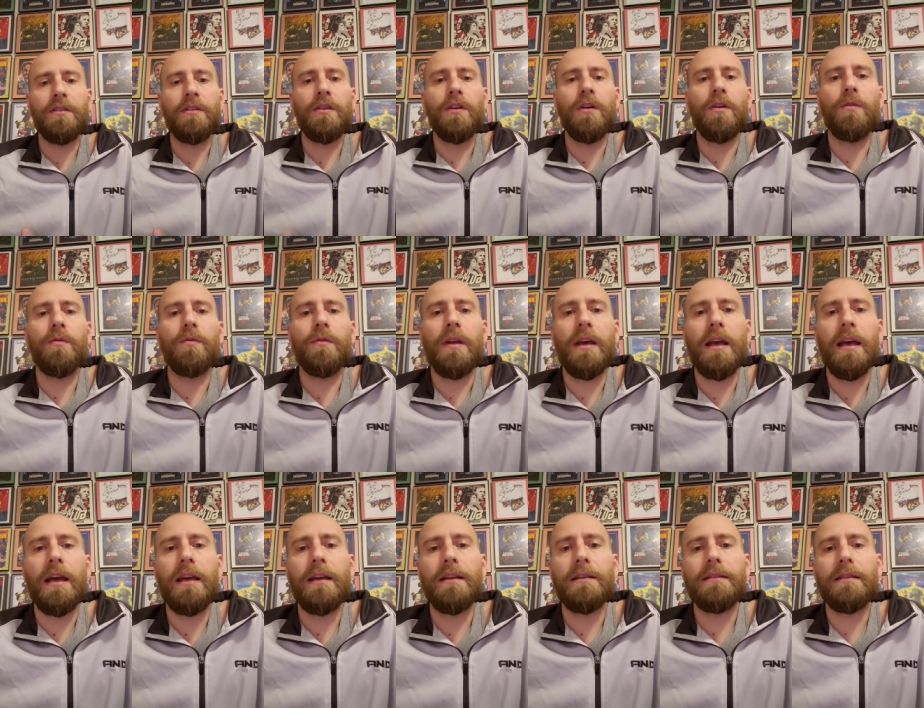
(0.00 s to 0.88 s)
known
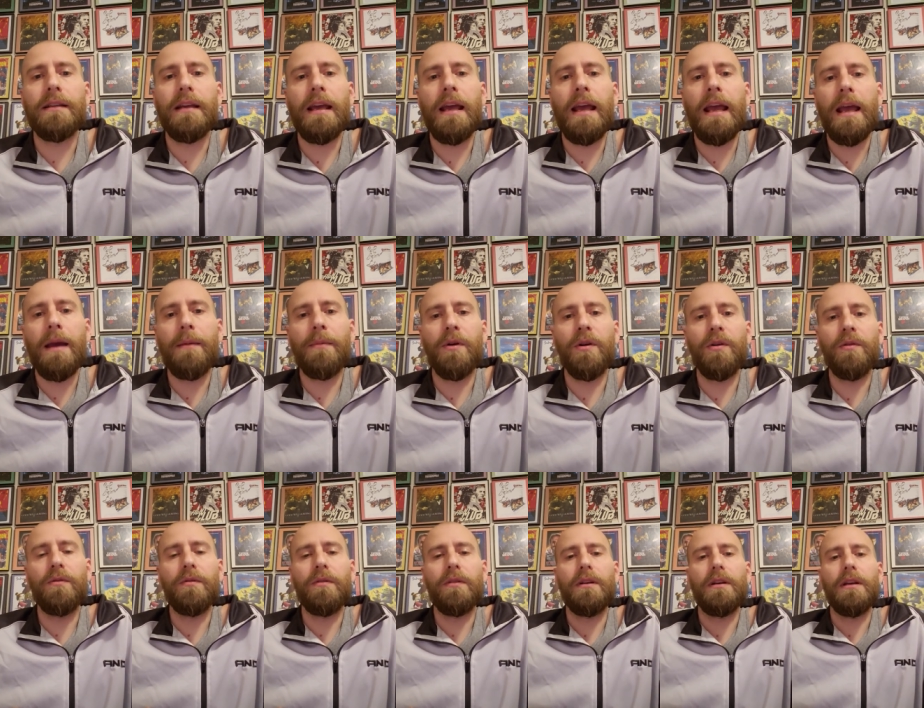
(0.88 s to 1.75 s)
as
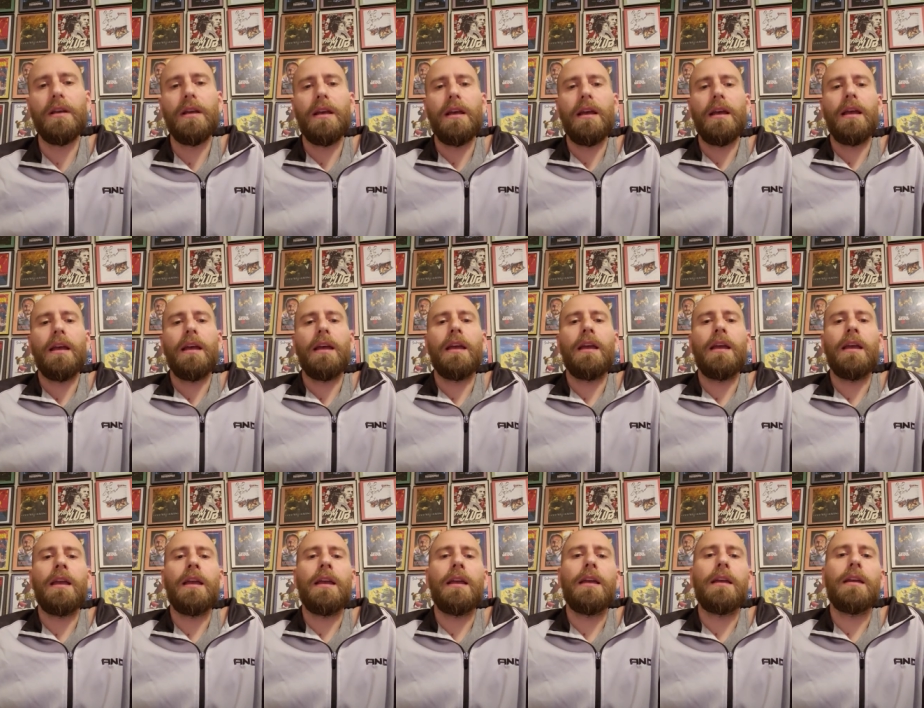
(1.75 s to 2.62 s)
Ammo
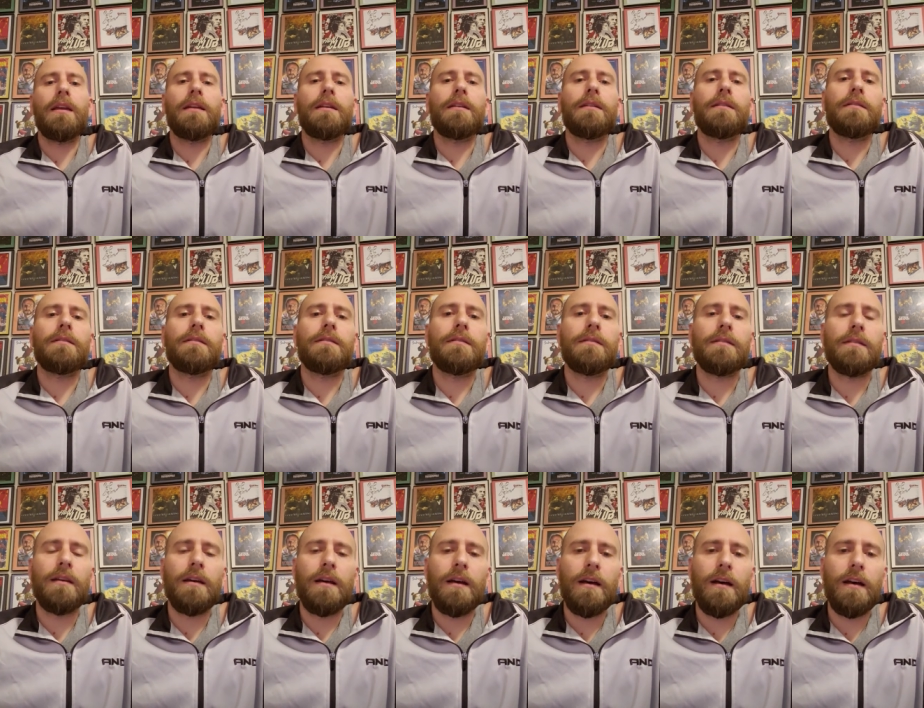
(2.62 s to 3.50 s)
and
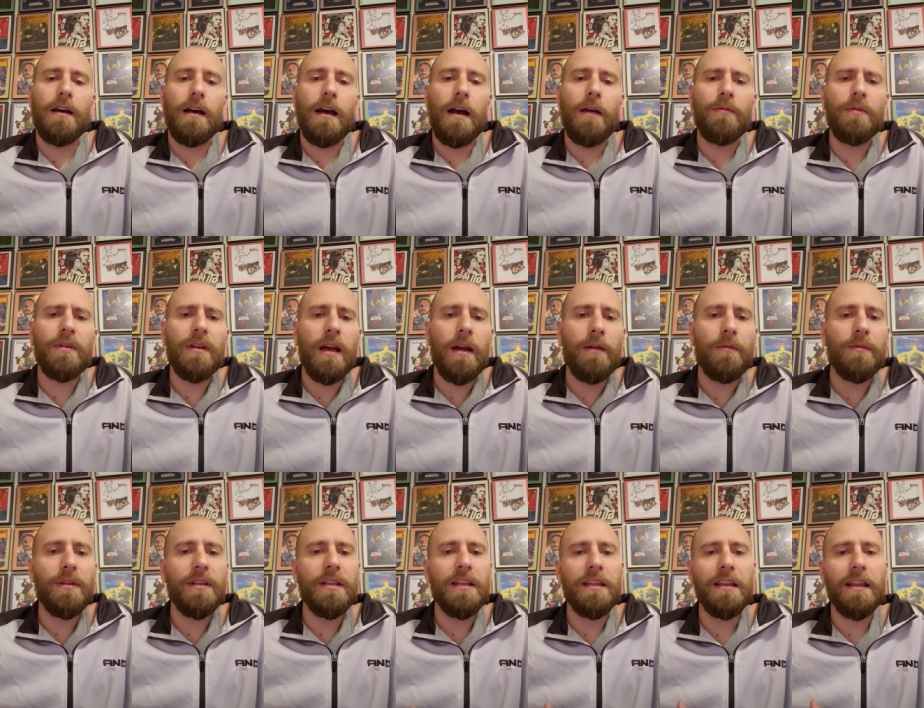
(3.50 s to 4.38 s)
uh, I, re- I really